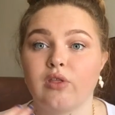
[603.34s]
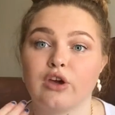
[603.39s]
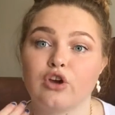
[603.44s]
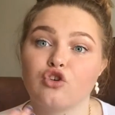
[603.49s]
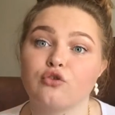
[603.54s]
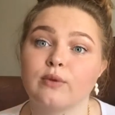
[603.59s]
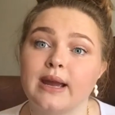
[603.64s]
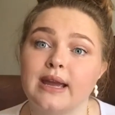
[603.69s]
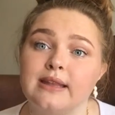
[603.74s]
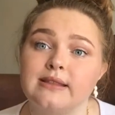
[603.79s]
they
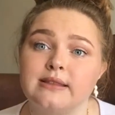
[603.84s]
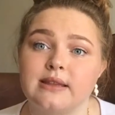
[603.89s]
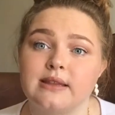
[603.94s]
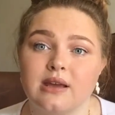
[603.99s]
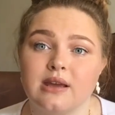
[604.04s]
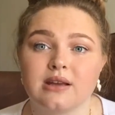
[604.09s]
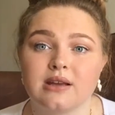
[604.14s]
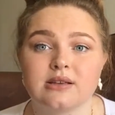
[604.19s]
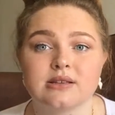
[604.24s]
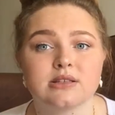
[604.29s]
grade
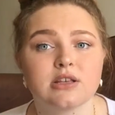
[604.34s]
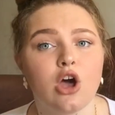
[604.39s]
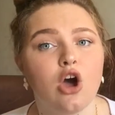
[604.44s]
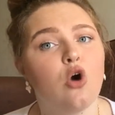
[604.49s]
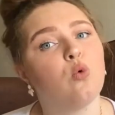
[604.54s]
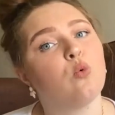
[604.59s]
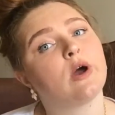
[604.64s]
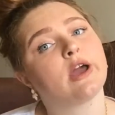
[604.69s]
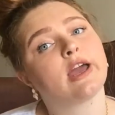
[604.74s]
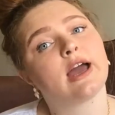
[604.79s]
things,
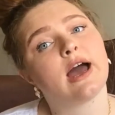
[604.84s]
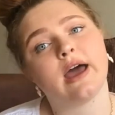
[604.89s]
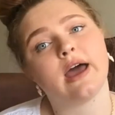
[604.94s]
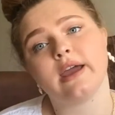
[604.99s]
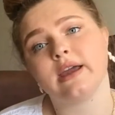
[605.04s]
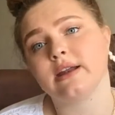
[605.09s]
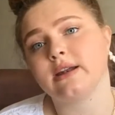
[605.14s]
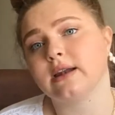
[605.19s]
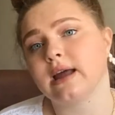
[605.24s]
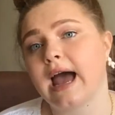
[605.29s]

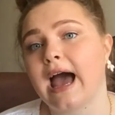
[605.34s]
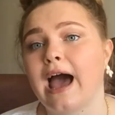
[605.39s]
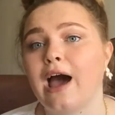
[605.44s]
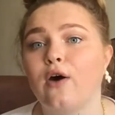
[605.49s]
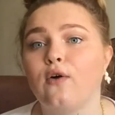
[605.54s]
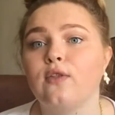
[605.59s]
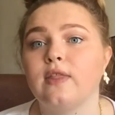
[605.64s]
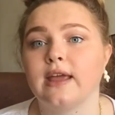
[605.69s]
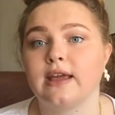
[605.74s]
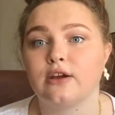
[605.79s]

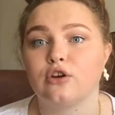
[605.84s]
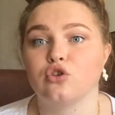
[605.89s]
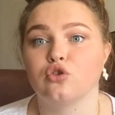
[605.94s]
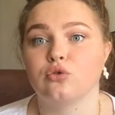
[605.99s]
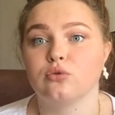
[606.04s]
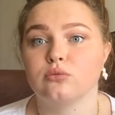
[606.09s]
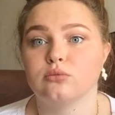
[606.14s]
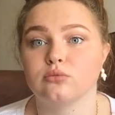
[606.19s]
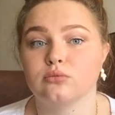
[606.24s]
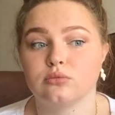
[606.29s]
how they
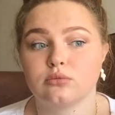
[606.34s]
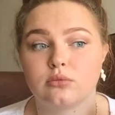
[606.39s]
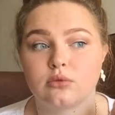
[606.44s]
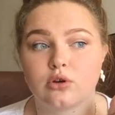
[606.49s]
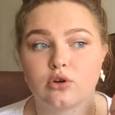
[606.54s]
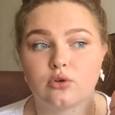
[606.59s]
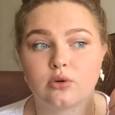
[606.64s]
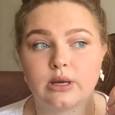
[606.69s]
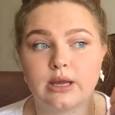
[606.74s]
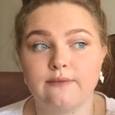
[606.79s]

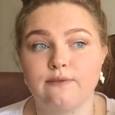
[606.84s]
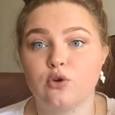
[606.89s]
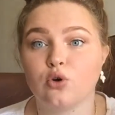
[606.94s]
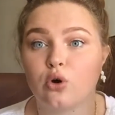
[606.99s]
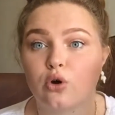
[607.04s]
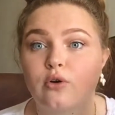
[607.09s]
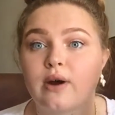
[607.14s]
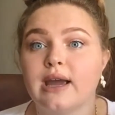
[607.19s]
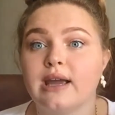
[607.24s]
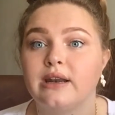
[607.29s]
give you
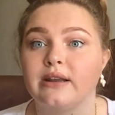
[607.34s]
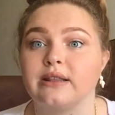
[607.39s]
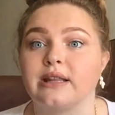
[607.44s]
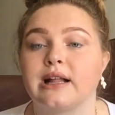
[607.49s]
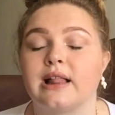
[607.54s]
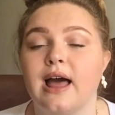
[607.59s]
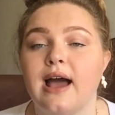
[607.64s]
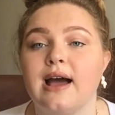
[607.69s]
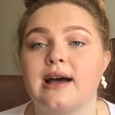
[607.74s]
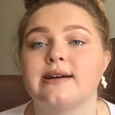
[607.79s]
a grade in the
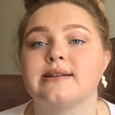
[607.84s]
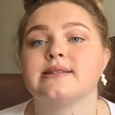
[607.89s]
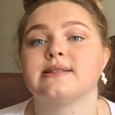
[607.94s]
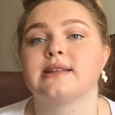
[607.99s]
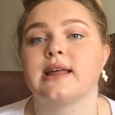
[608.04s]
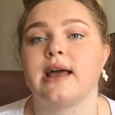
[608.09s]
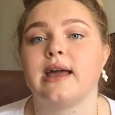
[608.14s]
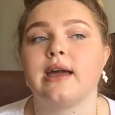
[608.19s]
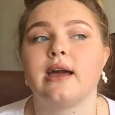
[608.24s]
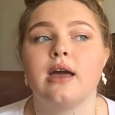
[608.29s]
class.
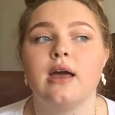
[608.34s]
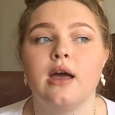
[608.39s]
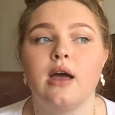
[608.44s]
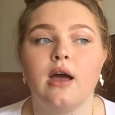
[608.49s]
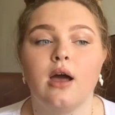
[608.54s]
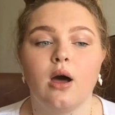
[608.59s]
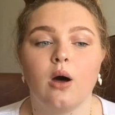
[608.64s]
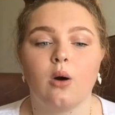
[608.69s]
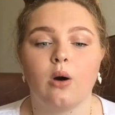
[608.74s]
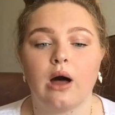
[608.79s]
Like
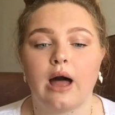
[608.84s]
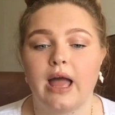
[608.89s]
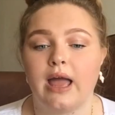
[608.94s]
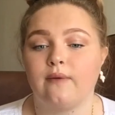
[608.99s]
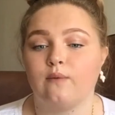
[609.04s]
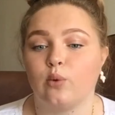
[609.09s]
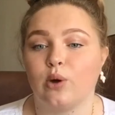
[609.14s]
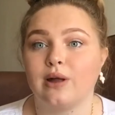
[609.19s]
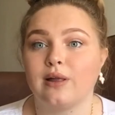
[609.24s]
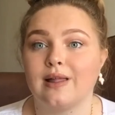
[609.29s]
I
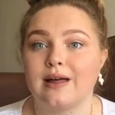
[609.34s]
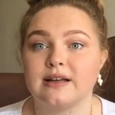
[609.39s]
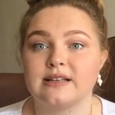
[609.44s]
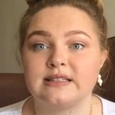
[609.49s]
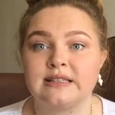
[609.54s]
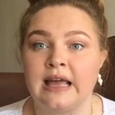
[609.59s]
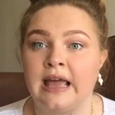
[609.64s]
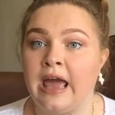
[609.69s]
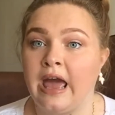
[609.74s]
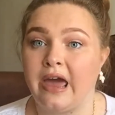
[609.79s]
have one class
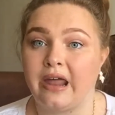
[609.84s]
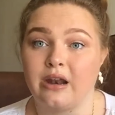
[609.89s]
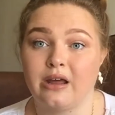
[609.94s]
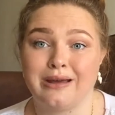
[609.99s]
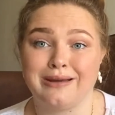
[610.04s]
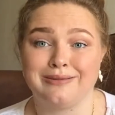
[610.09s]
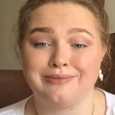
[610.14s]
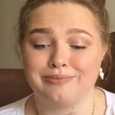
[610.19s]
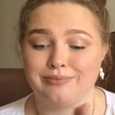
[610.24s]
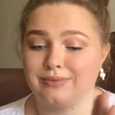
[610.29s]
that had
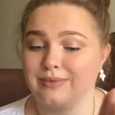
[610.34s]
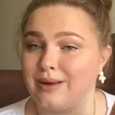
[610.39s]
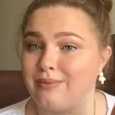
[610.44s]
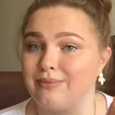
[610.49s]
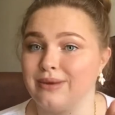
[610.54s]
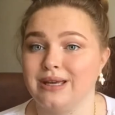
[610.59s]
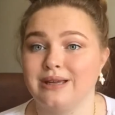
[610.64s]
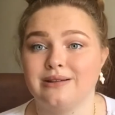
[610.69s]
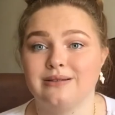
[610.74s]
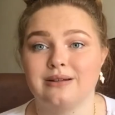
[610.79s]
a
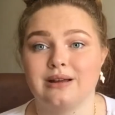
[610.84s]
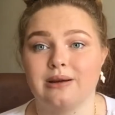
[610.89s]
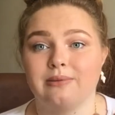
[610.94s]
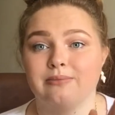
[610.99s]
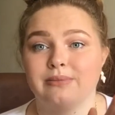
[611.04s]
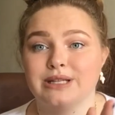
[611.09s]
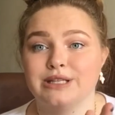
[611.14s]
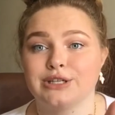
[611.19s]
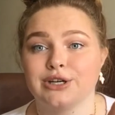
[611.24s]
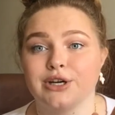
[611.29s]

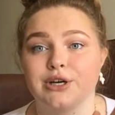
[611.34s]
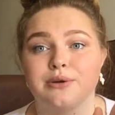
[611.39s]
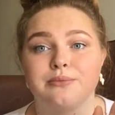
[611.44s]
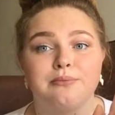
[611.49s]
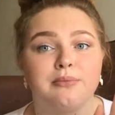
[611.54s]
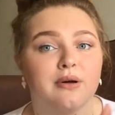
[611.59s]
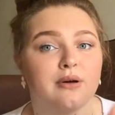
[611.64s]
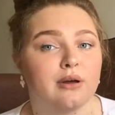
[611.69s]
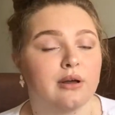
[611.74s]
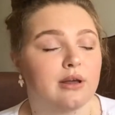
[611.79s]
midterm,
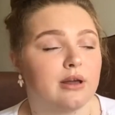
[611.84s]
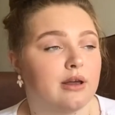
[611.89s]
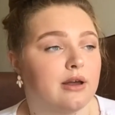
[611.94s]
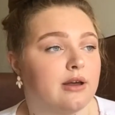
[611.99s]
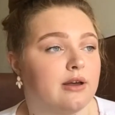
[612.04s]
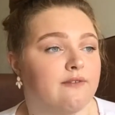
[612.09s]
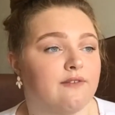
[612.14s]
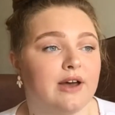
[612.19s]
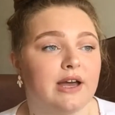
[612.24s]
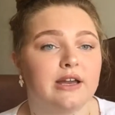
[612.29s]

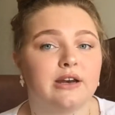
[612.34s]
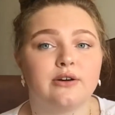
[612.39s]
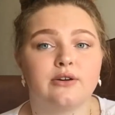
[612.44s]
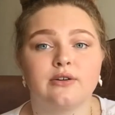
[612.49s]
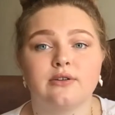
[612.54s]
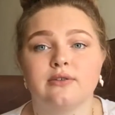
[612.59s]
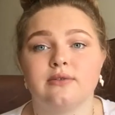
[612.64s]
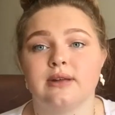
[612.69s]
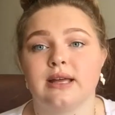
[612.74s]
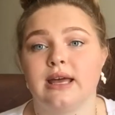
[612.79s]
a
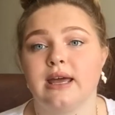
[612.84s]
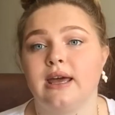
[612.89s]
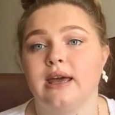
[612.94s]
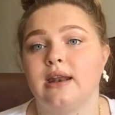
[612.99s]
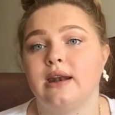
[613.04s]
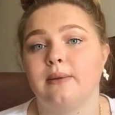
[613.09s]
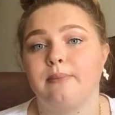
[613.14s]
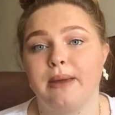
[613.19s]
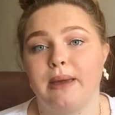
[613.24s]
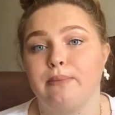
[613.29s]
final,
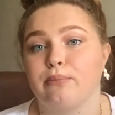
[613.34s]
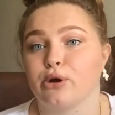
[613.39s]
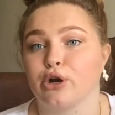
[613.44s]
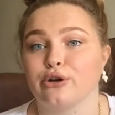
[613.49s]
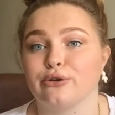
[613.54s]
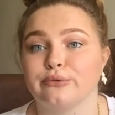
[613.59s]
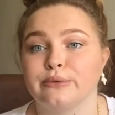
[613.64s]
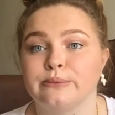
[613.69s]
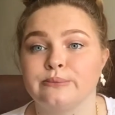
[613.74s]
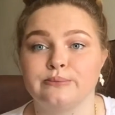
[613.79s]
and a
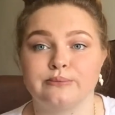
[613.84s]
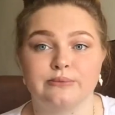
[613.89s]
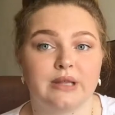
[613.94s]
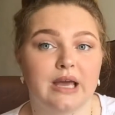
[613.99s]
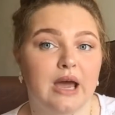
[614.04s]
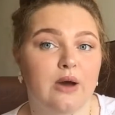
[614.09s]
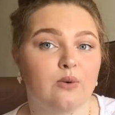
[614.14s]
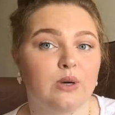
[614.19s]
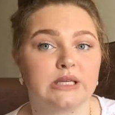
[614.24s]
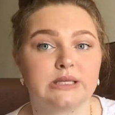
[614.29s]
paper.
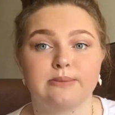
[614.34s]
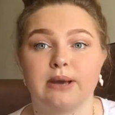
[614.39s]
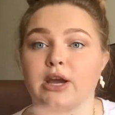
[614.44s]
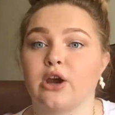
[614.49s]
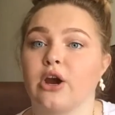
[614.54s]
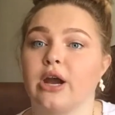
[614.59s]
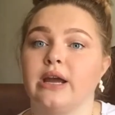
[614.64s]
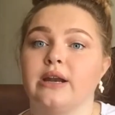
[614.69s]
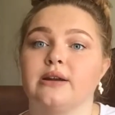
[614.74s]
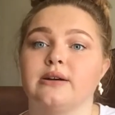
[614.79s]
That was my
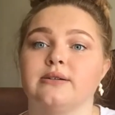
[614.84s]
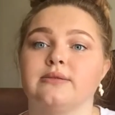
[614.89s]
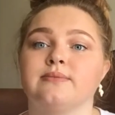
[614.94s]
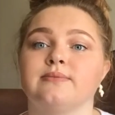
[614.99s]
grade.